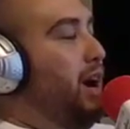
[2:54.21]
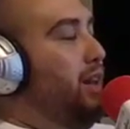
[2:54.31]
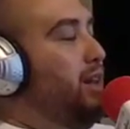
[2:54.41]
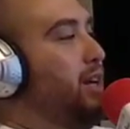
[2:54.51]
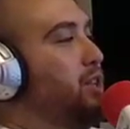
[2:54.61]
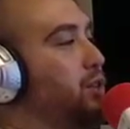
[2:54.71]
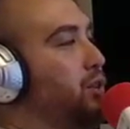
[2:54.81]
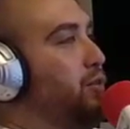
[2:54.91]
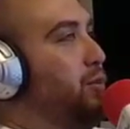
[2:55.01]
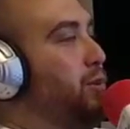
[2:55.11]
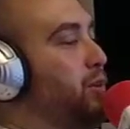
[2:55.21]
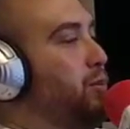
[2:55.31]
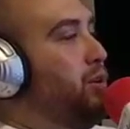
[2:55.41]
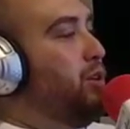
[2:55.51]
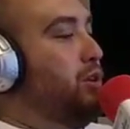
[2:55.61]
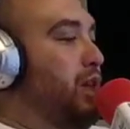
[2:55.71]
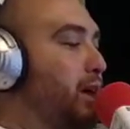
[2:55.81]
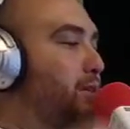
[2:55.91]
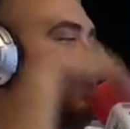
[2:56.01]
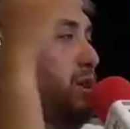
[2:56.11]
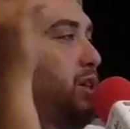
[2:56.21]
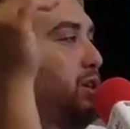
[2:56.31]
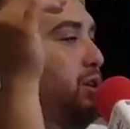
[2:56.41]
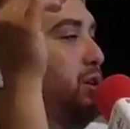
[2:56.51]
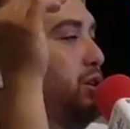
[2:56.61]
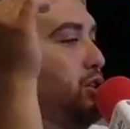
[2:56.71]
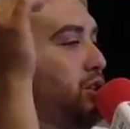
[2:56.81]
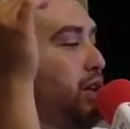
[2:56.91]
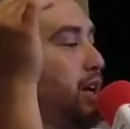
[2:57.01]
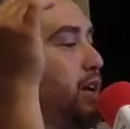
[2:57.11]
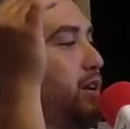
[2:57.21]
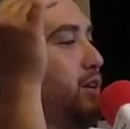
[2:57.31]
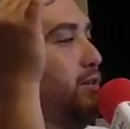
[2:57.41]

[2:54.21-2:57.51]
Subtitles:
I think it's good for people because a lot of people, what they do is you get the